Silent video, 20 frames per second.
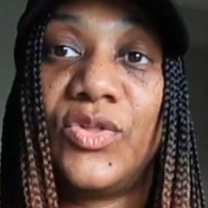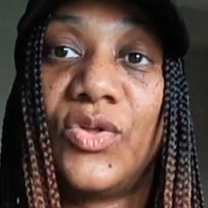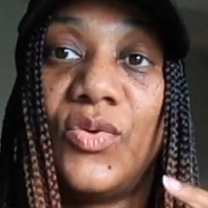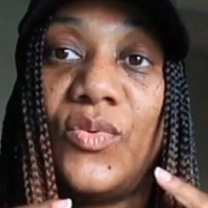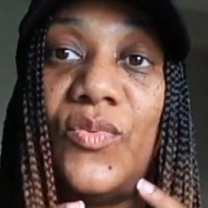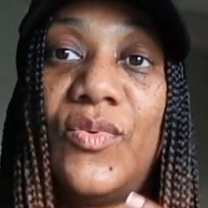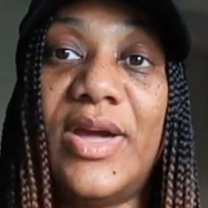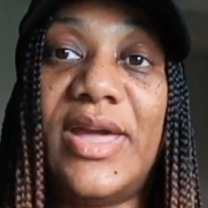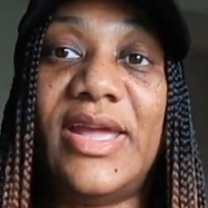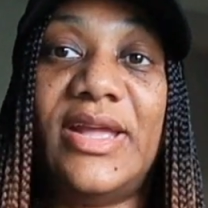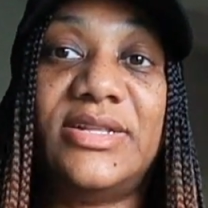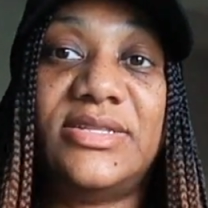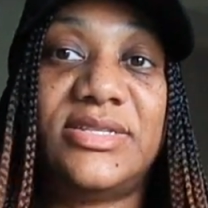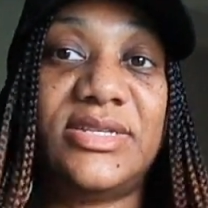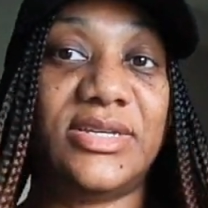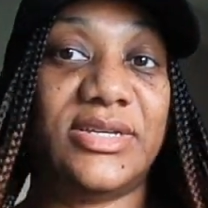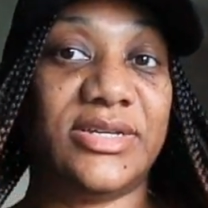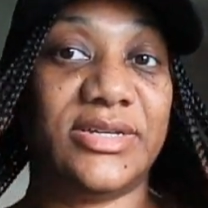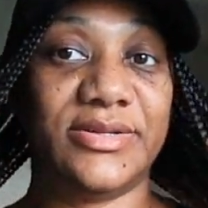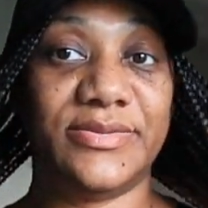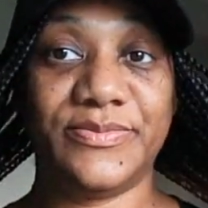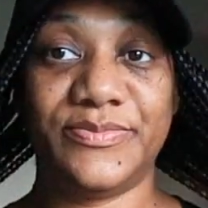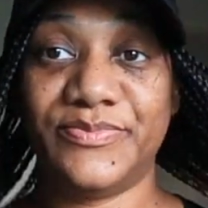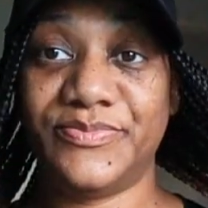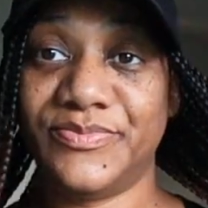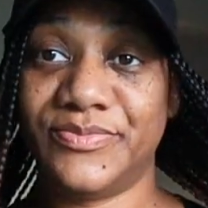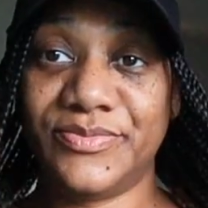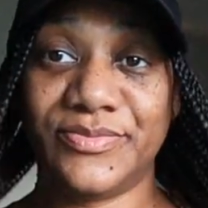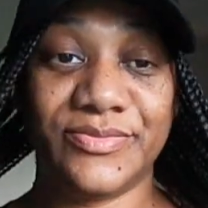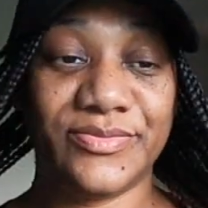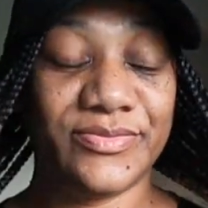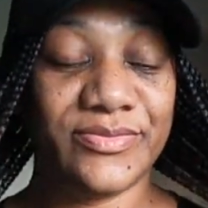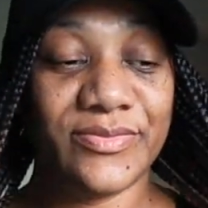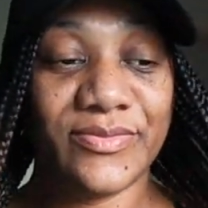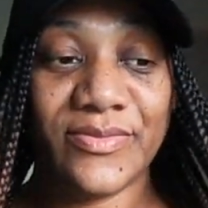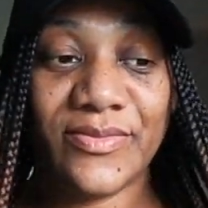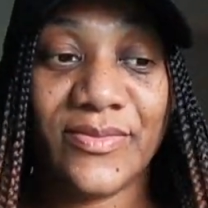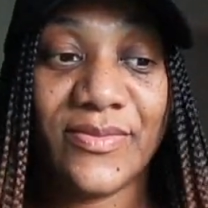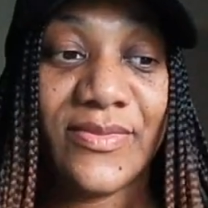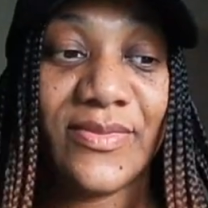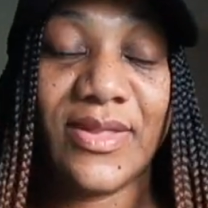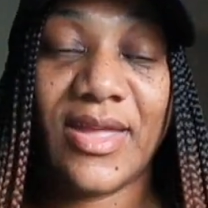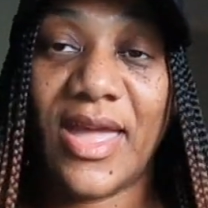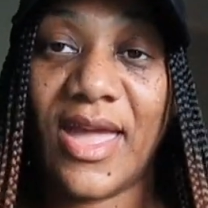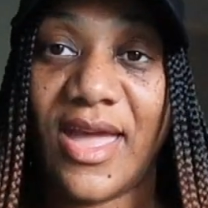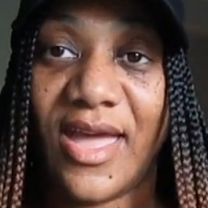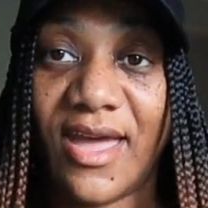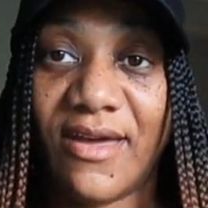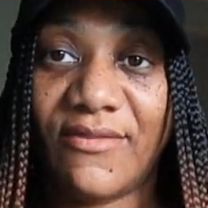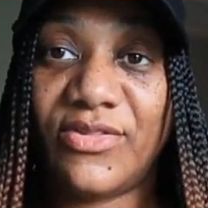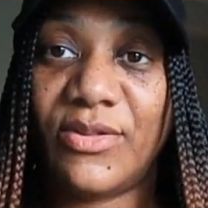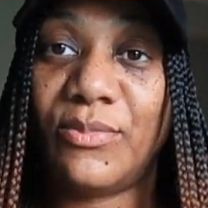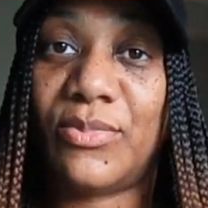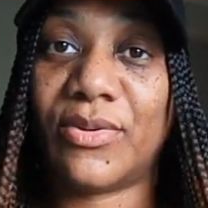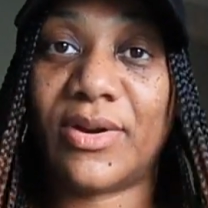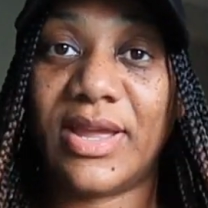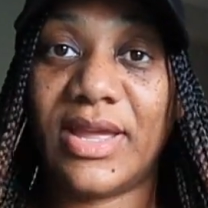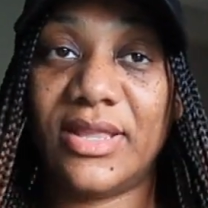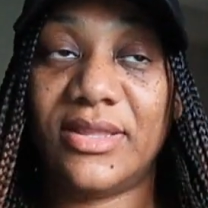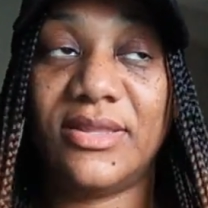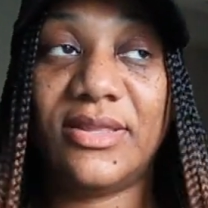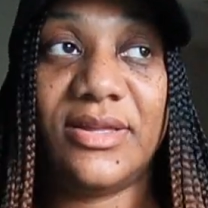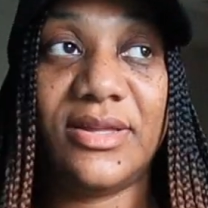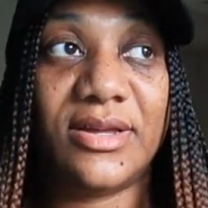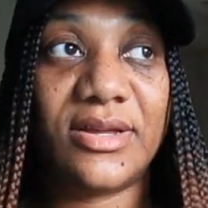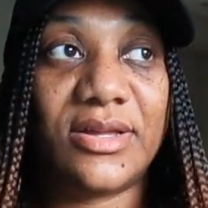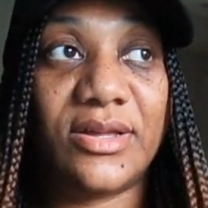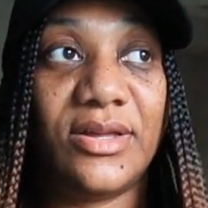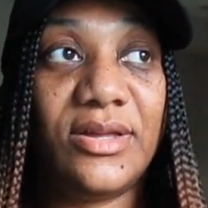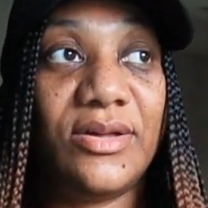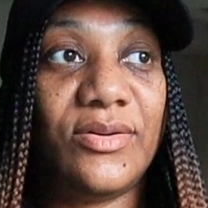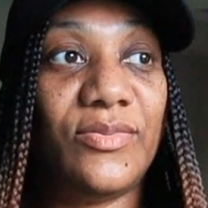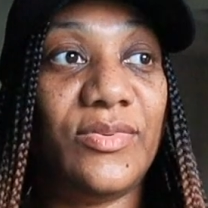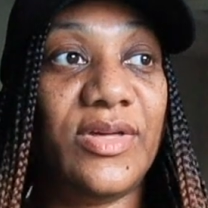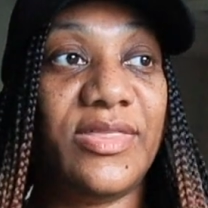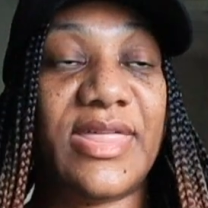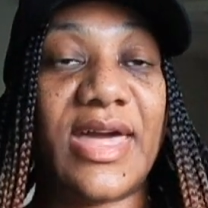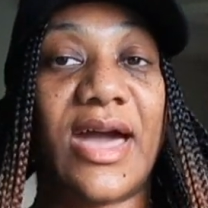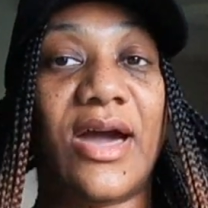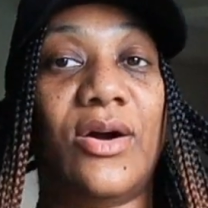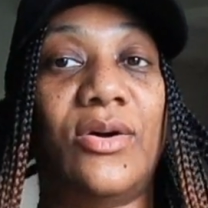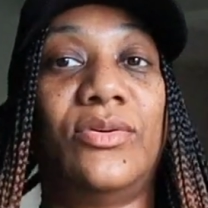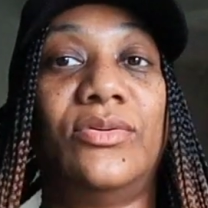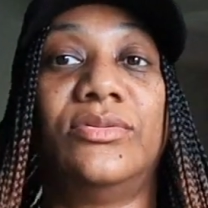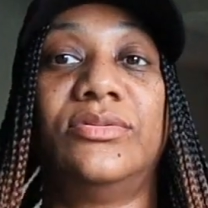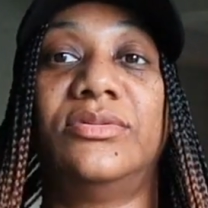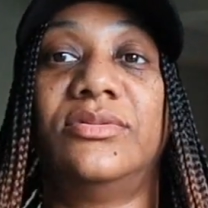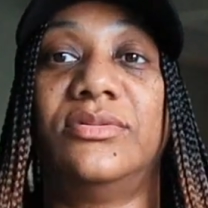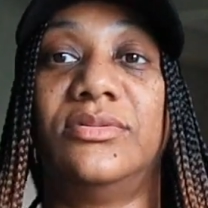way to have the braid look without